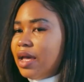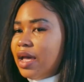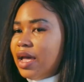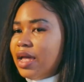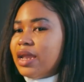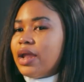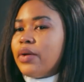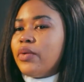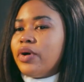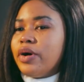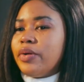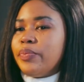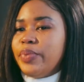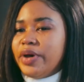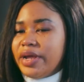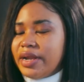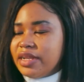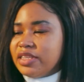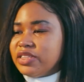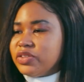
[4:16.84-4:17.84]
And our
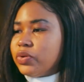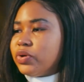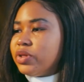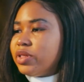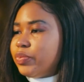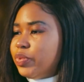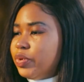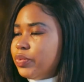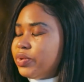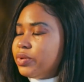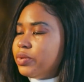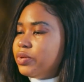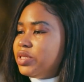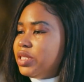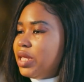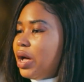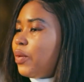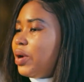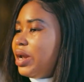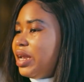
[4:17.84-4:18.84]
parents or the people,
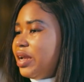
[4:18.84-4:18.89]
our